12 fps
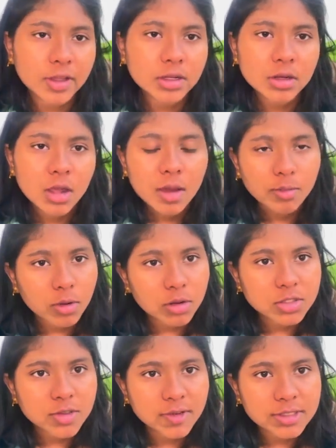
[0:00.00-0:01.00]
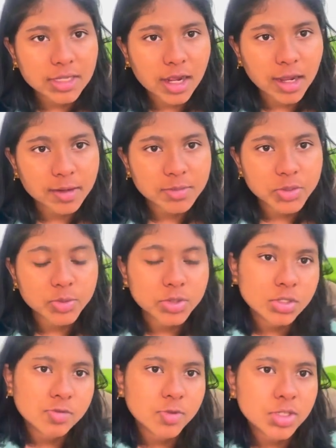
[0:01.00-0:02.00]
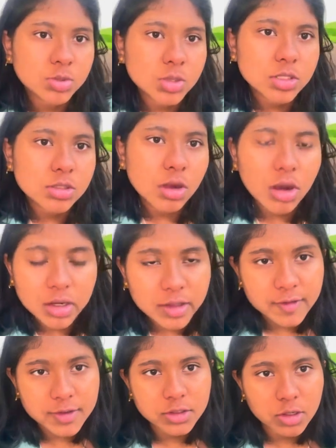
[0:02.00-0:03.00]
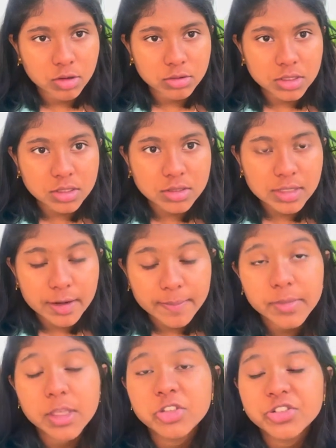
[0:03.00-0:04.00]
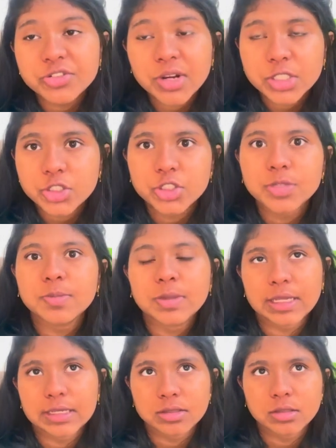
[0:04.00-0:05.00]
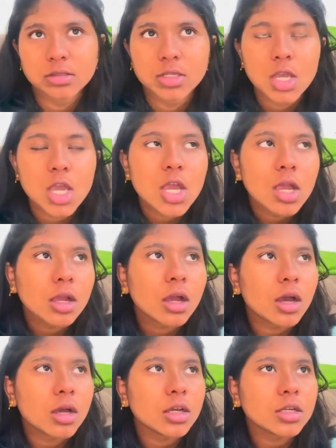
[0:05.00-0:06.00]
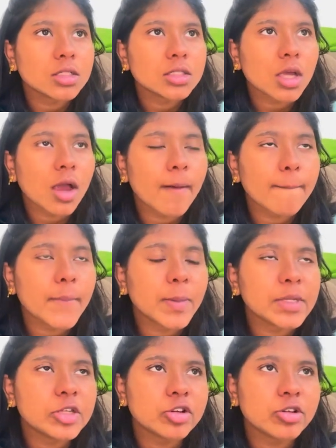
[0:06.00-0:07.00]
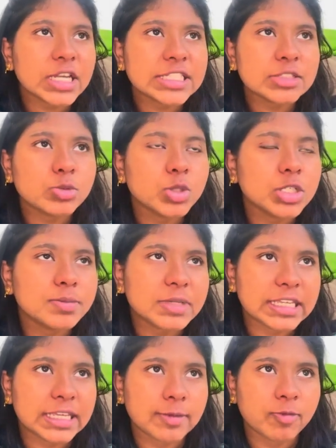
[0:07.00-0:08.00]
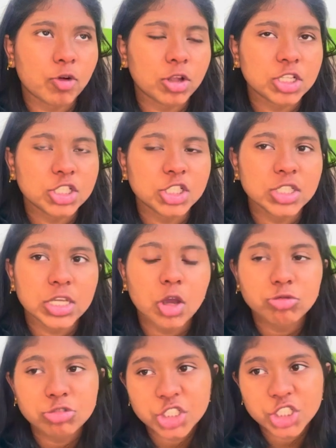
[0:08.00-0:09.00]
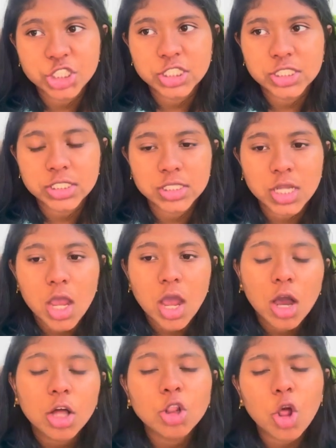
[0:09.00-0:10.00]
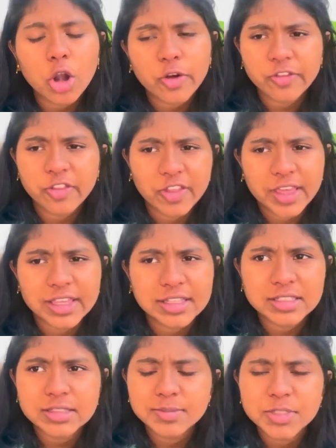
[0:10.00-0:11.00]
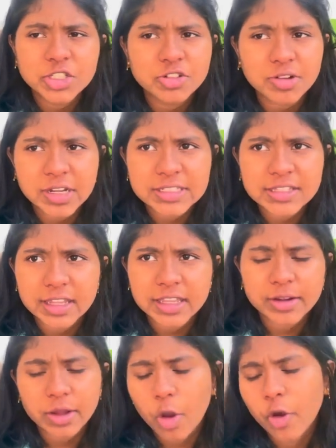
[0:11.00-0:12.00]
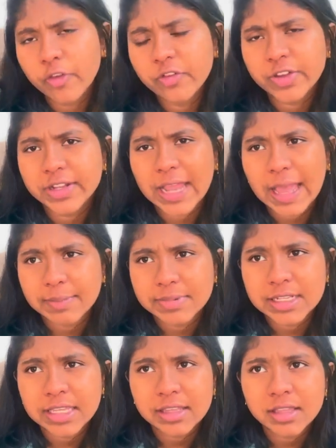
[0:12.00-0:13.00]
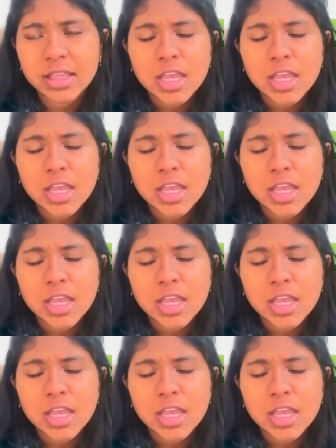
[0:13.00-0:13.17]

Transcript: then most of the times we would not even notice that a meteorite took place, because meteorites would be keep falling to the ocean. A lot of things meteorites are like often happening.